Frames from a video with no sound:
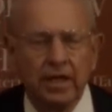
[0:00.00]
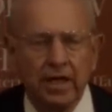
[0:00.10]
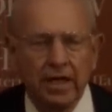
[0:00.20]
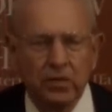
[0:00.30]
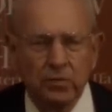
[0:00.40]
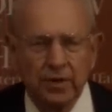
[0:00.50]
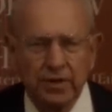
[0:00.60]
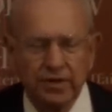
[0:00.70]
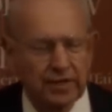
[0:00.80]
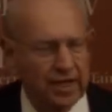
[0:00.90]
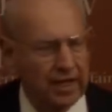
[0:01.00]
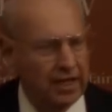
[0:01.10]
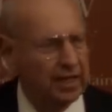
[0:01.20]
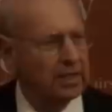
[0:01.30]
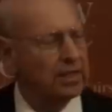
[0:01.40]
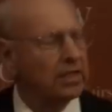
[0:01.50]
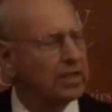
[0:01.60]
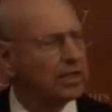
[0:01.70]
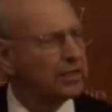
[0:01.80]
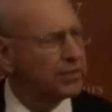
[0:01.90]
and with a
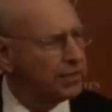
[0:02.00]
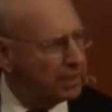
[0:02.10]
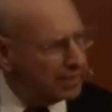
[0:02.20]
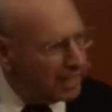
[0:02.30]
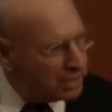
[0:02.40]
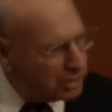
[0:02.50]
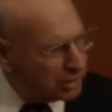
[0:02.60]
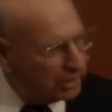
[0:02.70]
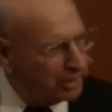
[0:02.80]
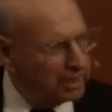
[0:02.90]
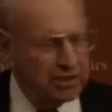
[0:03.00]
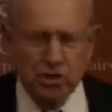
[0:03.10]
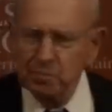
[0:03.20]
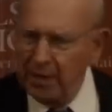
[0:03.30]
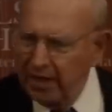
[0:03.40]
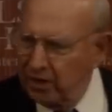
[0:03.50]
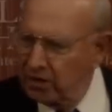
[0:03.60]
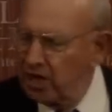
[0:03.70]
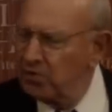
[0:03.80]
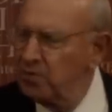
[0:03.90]
theologically
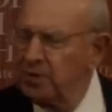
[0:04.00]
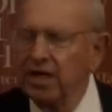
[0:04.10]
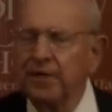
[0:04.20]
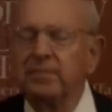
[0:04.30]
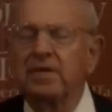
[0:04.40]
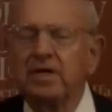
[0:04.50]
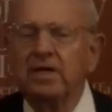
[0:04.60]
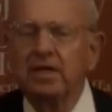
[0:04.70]
inspired government in.